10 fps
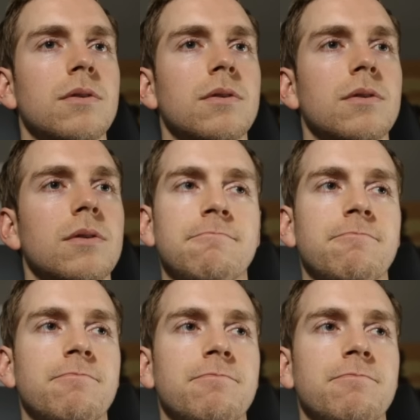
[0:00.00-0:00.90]

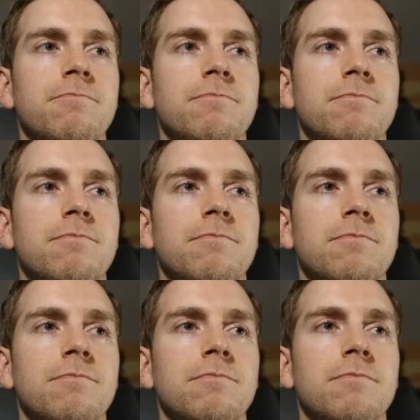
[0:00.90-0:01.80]

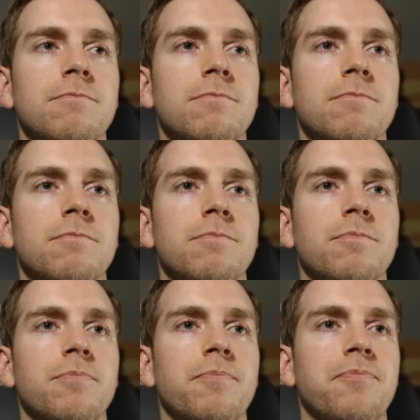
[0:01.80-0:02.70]

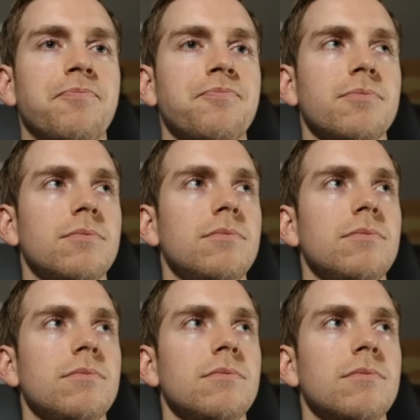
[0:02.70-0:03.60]

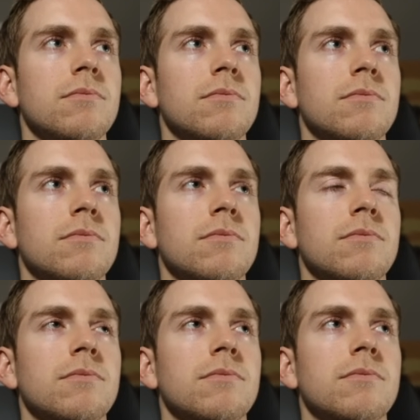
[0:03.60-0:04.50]

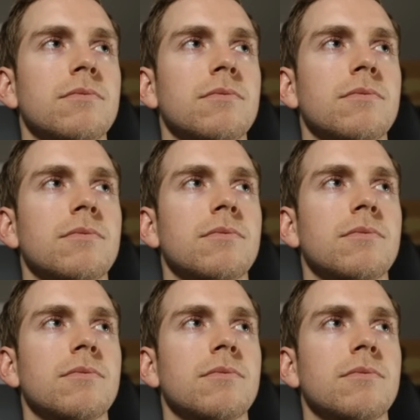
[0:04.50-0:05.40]

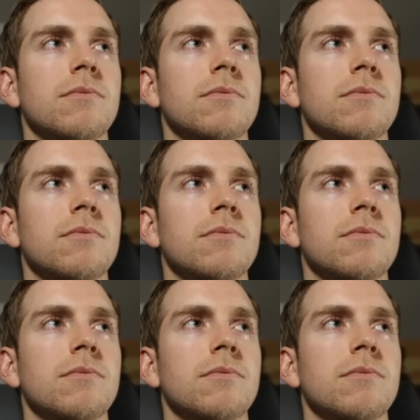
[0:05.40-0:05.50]
Nobody speaks.